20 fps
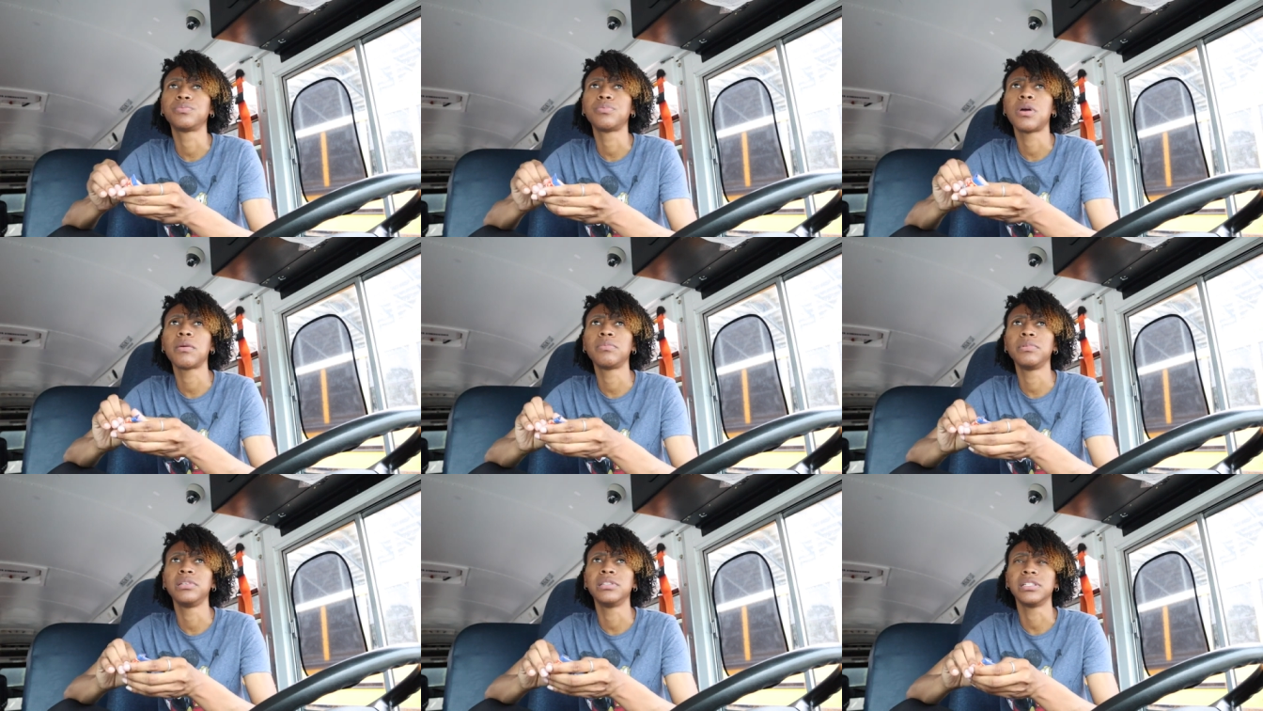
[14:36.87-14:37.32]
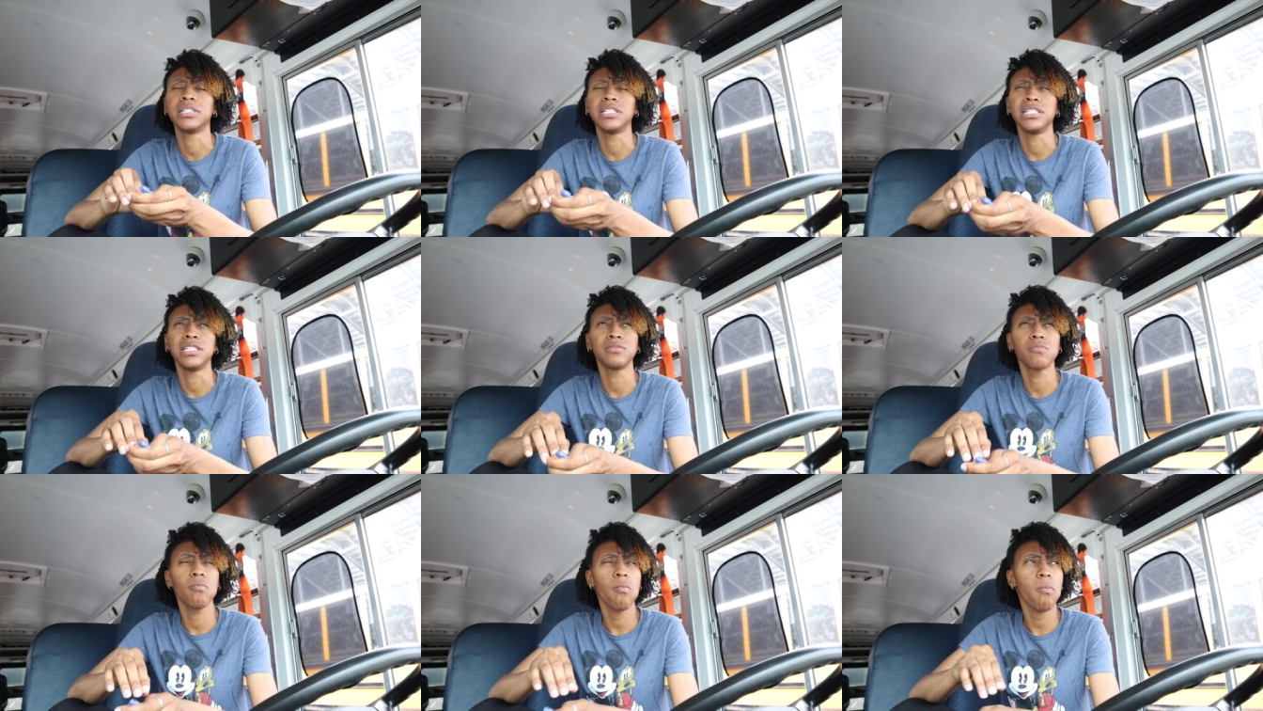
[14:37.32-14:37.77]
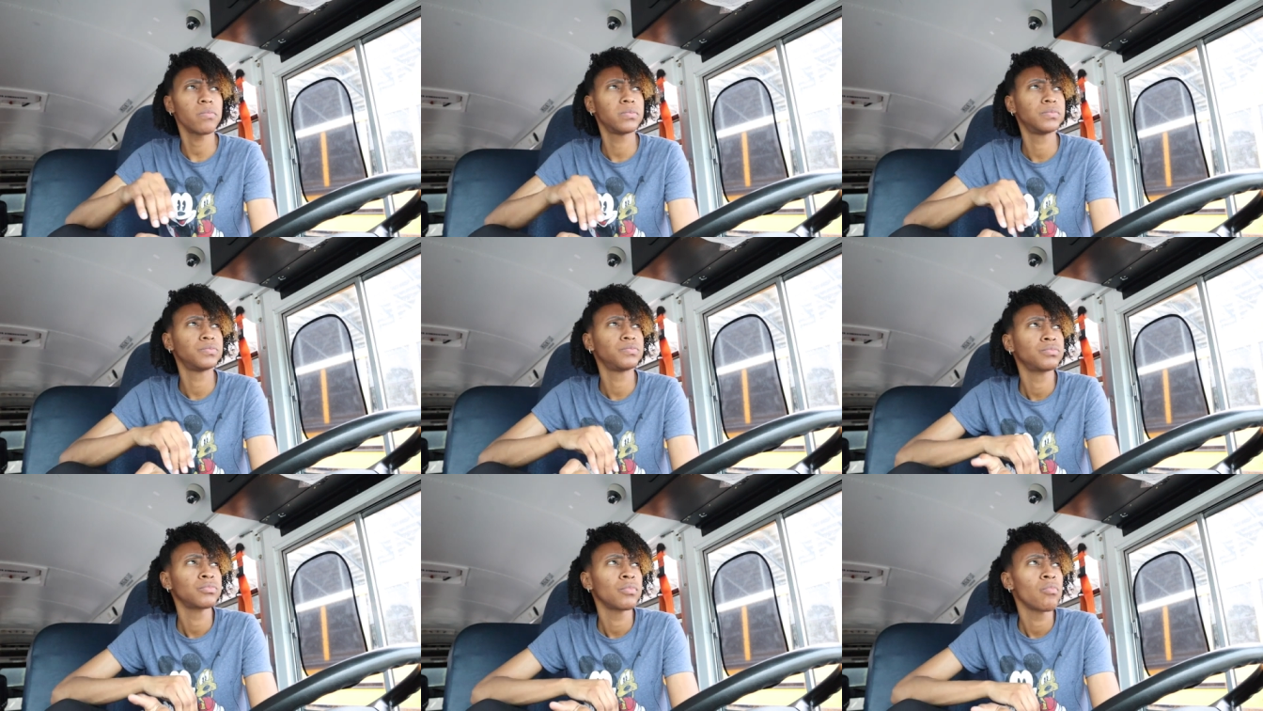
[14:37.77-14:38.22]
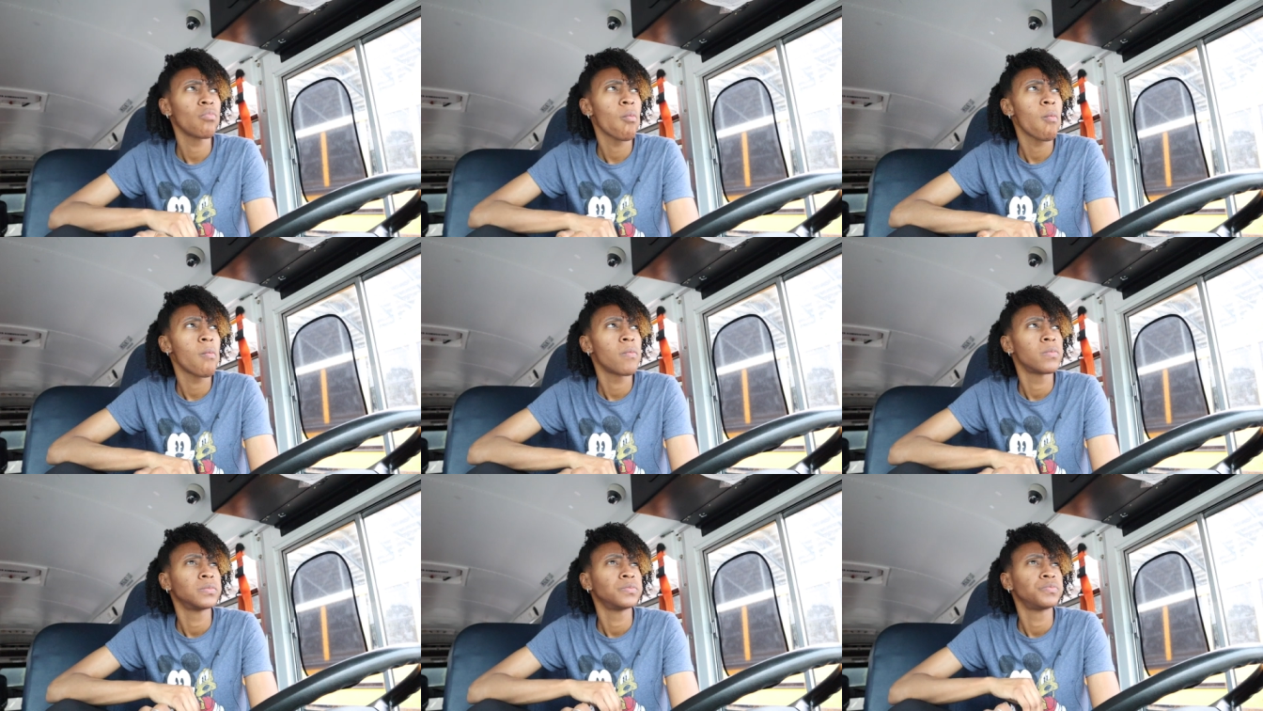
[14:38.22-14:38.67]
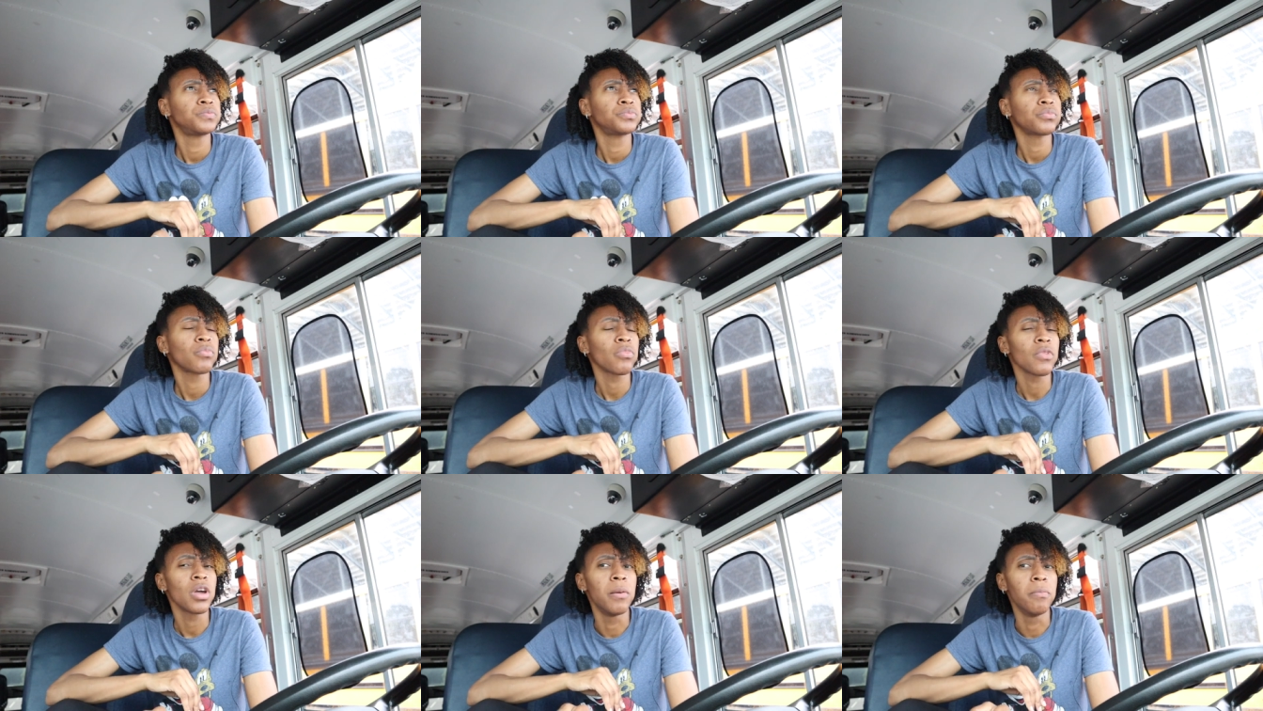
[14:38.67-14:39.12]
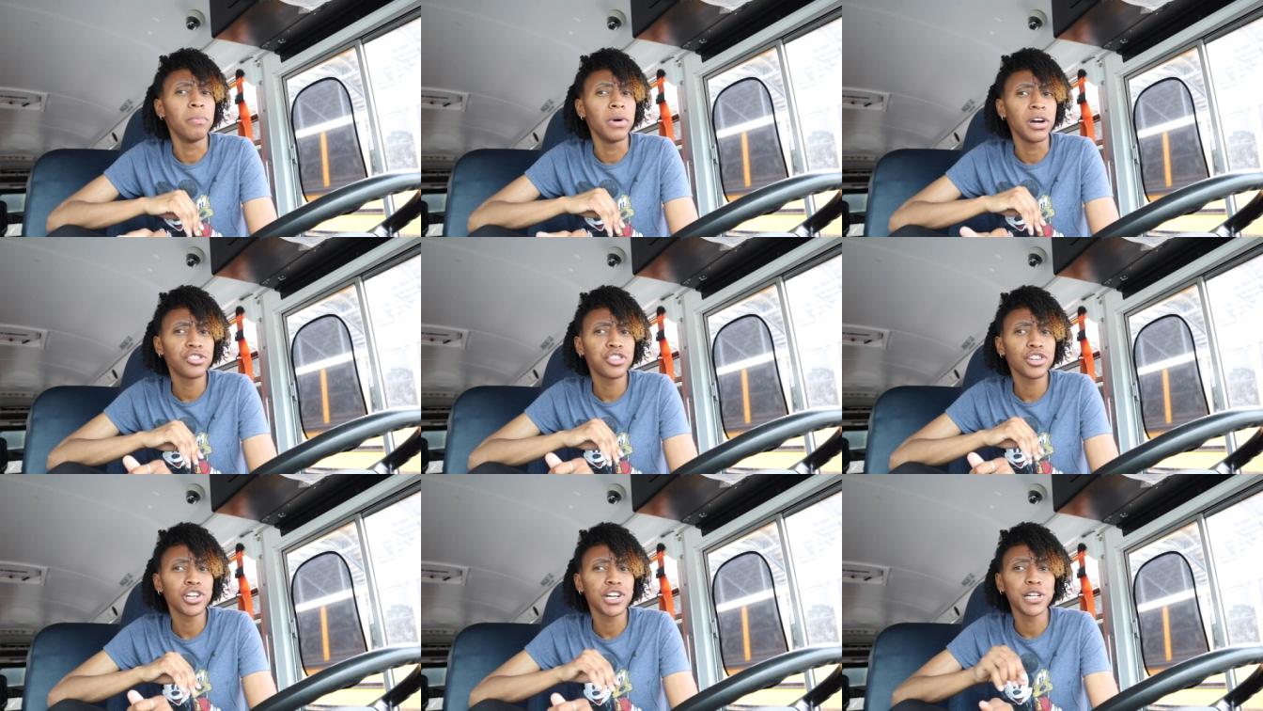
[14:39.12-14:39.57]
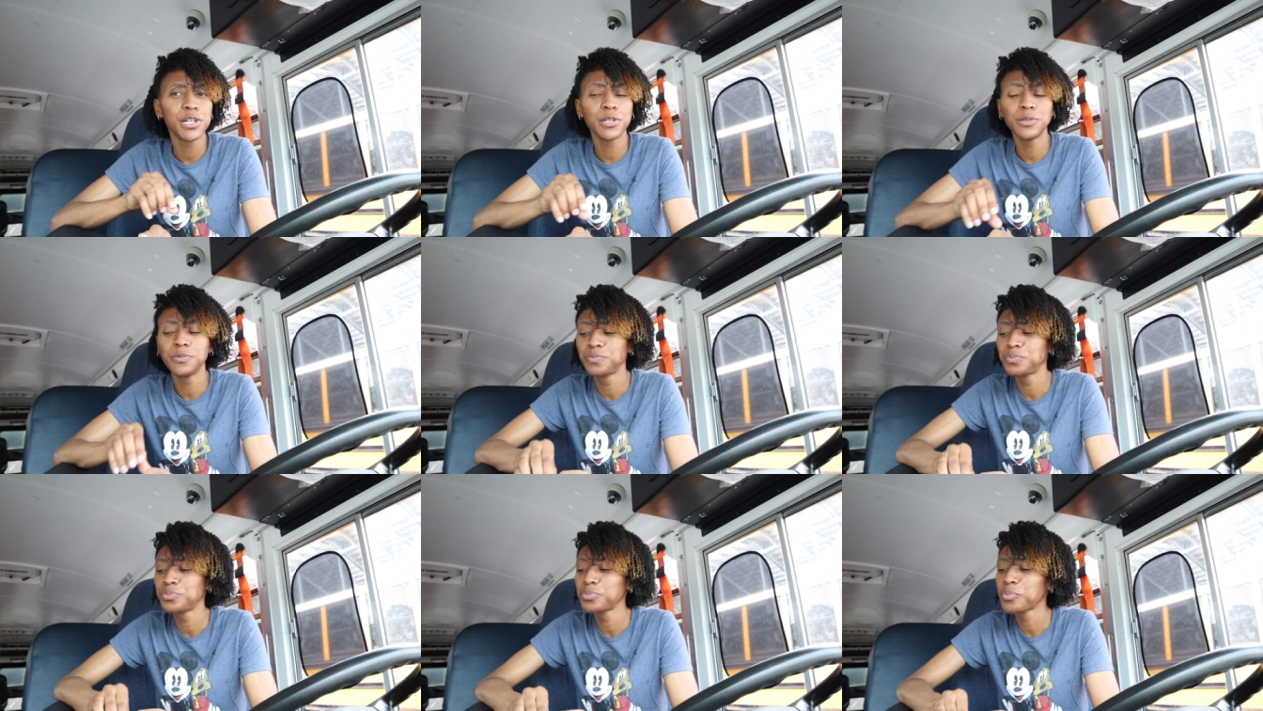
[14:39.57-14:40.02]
probably like a month ago.